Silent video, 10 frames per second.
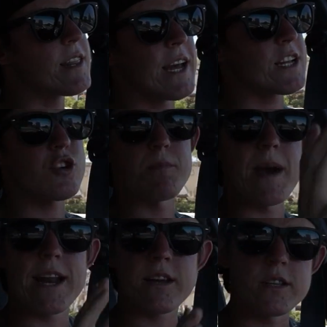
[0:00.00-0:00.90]
didn't like
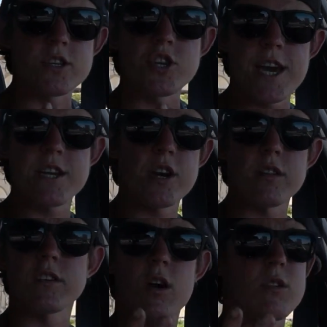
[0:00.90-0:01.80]
dramatically change
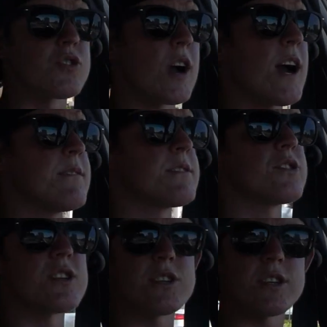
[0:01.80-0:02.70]
how the car drives.
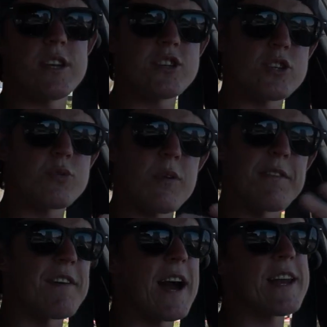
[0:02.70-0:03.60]
It just
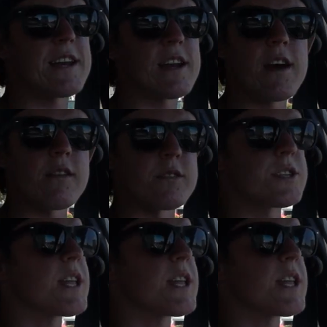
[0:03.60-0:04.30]
refined it another